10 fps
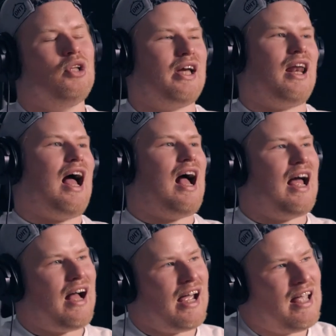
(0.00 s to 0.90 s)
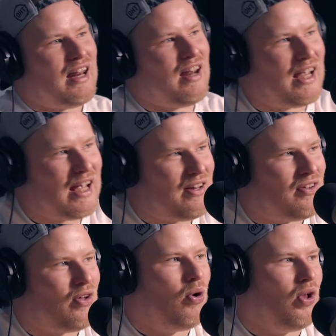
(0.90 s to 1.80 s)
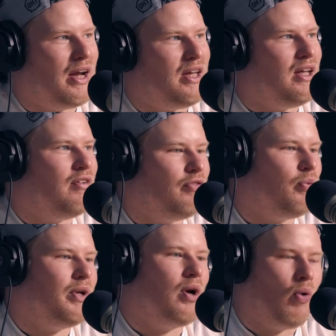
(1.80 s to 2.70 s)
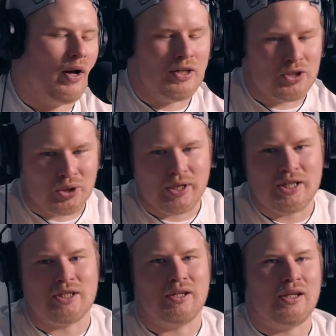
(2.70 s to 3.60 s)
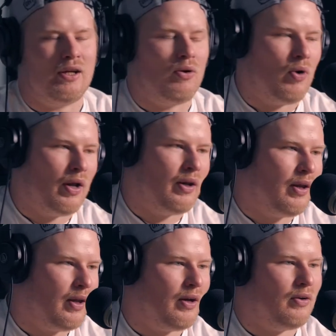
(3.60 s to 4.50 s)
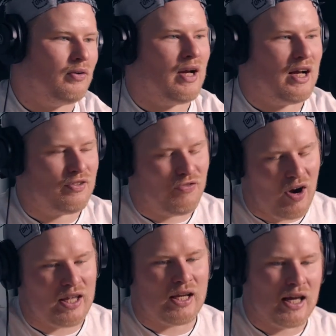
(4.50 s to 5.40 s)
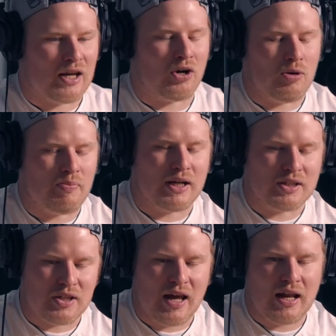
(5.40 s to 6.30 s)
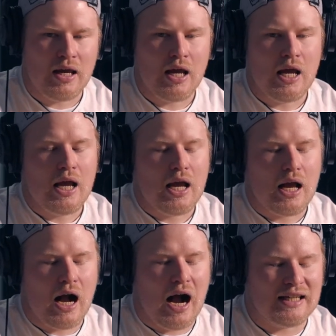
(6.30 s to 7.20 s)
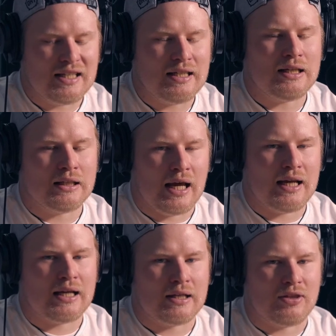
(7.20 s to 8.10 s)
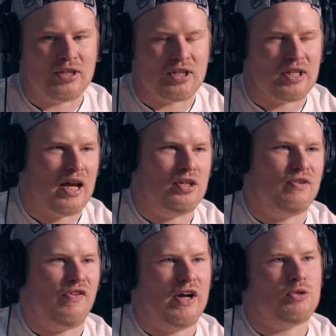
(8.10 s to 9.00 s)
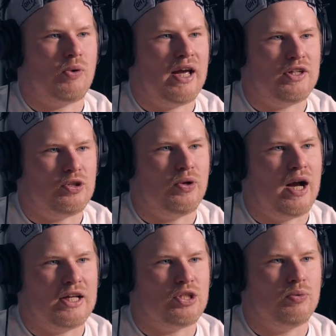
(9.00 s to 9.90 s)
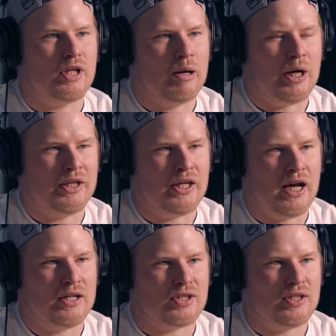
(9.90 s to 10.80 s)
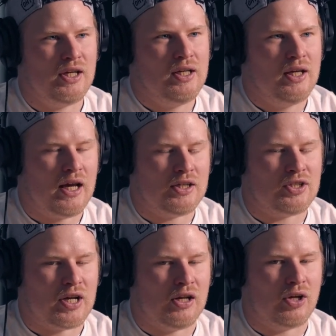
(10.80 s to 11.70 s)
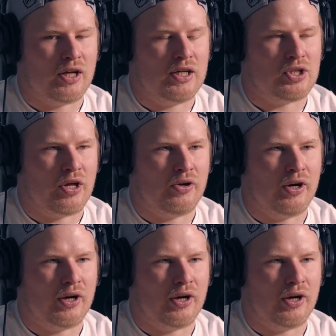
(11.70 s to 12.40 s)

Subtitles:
Look, I get the whole idea of we don't want injuries and you don't want guys fighting and getting hurt because of that. I didn't like the staged fights where you had two guys who would come on the ice and just kind of look at each other